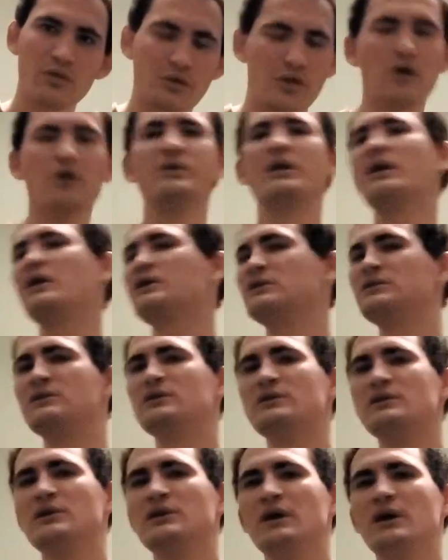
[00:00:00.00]
oh yeah,
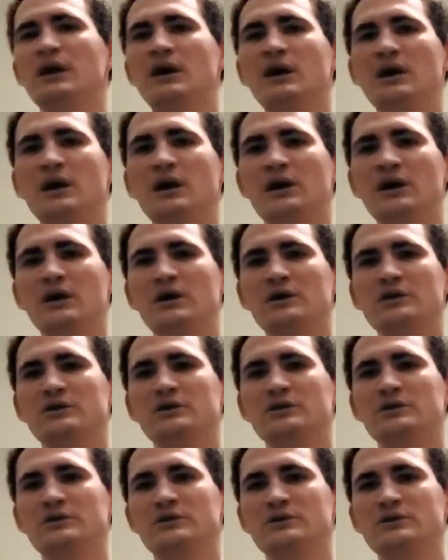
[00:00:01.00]
uh,
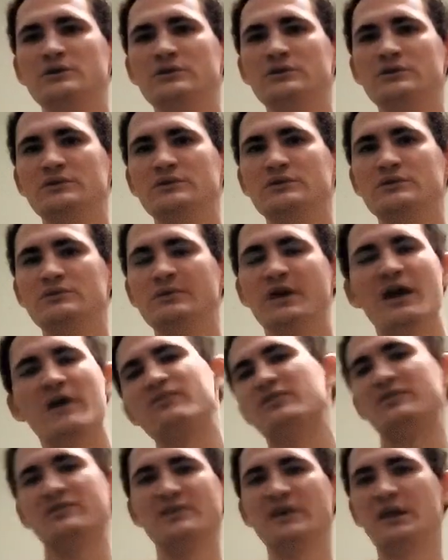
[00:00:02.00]
we have
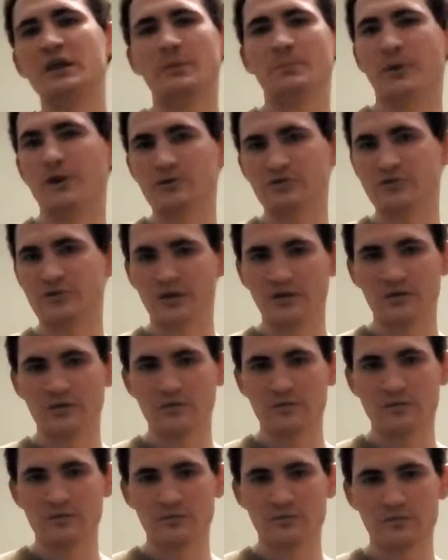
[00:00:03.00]
to see it in person,
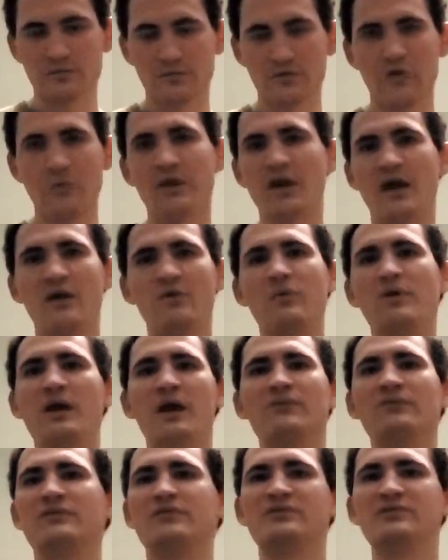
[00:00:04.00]
or we have we
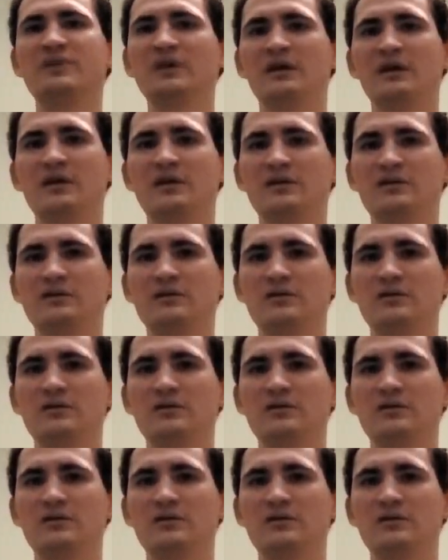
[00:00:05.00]
have to see it.